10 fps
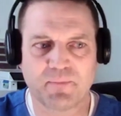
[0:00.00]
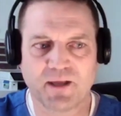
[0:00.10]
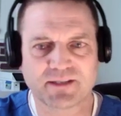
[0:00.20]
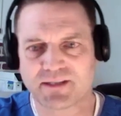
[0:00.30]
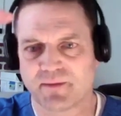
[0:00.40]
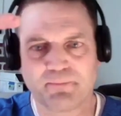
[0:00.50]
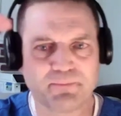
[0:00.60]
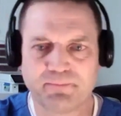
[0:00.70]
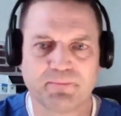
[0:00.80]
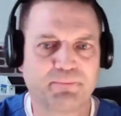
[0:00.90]
It's
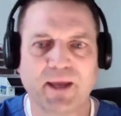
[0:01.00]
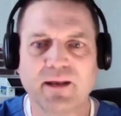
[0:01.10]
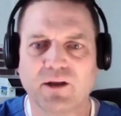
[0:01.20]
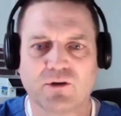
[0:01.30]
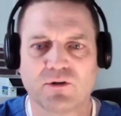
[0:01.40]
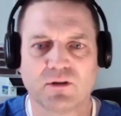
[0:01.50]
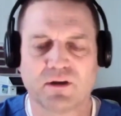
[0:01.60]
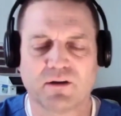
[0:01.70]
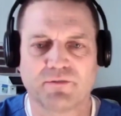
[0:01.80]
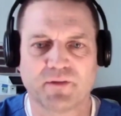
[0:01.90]
the pinnacle
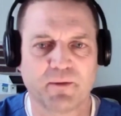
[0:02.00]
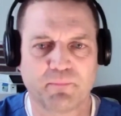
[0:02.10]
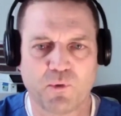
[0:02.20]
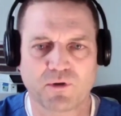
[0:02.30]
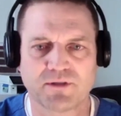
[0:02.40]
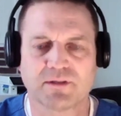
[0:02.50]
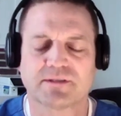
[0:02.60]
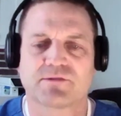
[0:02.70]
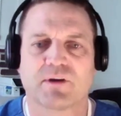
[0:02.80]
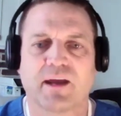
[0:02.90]
of
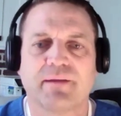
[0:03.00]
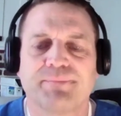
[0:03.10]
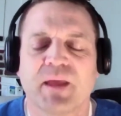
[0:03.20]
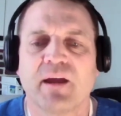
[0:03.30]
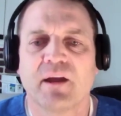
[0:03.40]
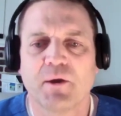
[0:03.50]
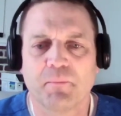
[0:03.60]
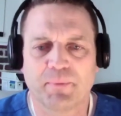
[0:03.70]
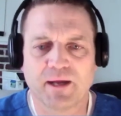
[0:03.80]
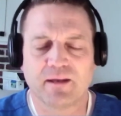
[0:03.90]
importance, right?
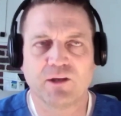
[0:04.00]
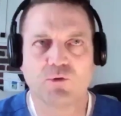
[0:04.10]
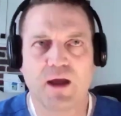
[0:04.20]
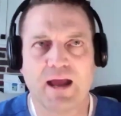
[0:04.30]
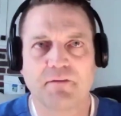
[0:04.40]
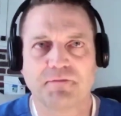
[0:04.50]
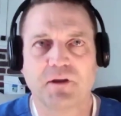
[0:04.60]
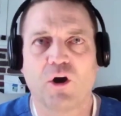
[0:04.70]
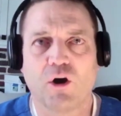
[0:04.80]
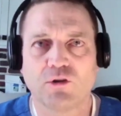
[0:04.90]
But you have
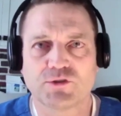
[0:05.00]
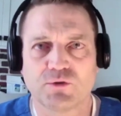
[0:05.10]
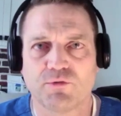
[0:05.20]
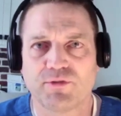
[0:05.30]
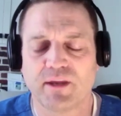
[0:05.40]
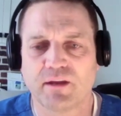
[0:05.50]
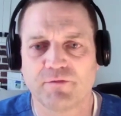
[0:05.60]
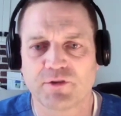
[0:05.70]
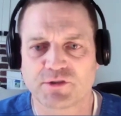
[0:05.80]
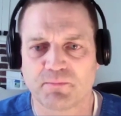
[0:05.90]
to also think
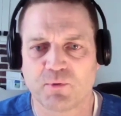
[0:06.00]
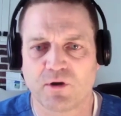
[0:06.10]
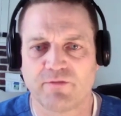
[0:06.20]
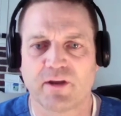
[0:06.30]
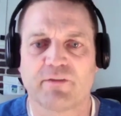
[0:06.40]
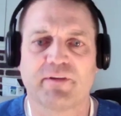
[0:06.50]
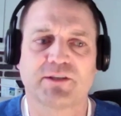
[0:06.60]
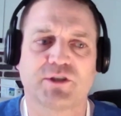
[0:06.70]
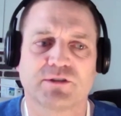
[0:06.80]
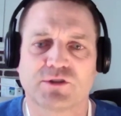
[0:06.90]
of the supportive
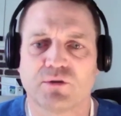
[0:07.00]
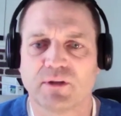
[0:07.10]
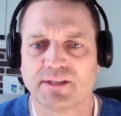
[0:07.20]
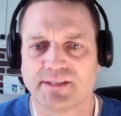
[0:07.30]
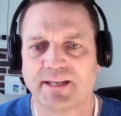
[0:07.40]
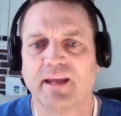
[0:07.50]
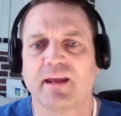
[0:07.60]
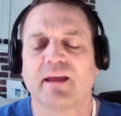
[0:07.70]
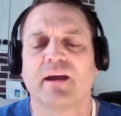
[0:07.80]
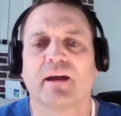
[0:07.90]
intervention. So let's
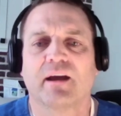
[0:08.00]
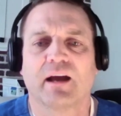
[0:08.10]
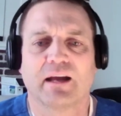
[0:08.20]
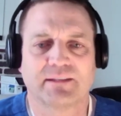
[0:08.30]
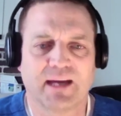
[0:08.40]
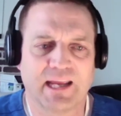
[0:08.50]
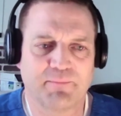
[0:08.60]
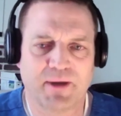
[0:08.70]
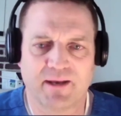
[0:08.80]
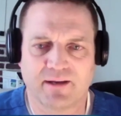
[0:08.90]
take a
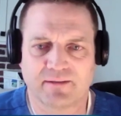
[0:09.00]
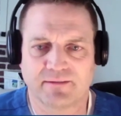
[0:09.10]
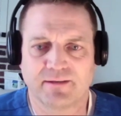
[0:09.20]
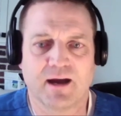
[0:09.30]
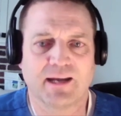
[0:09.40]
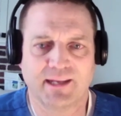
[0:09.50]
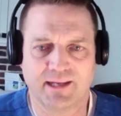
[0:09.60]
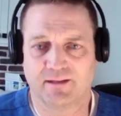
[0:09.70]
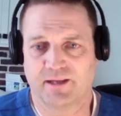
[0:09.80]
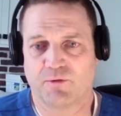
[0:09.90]
diabetic
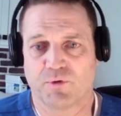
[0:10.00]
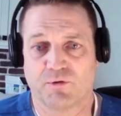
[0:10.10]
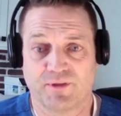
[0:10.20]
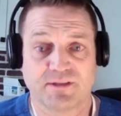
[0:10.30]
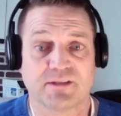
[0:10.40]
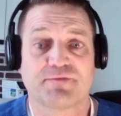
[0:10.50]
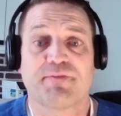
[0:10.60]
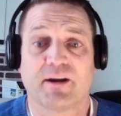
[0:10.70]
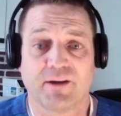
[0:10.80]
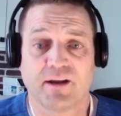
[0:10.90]
non-healing wound. This is
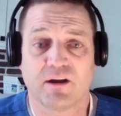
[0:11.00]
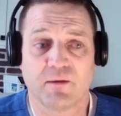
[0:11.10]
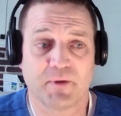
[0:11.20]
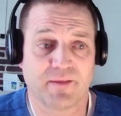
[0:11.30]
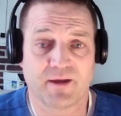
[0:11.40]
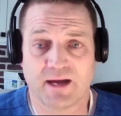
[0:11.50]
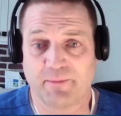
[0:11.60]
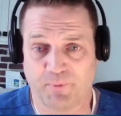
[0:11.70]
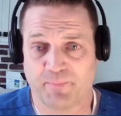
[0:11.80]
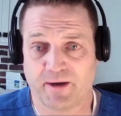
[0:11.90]
very common in the
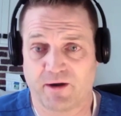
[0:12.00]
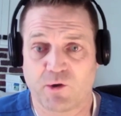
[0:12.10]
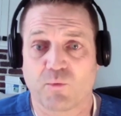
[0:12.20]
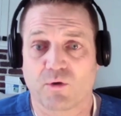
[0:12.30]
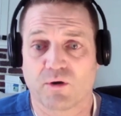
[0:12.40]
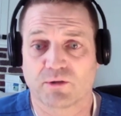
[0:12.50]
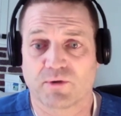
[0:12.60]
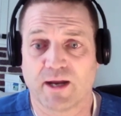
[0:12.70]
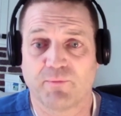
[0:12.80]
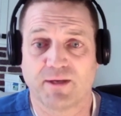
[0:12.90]
hyperbaric world, right?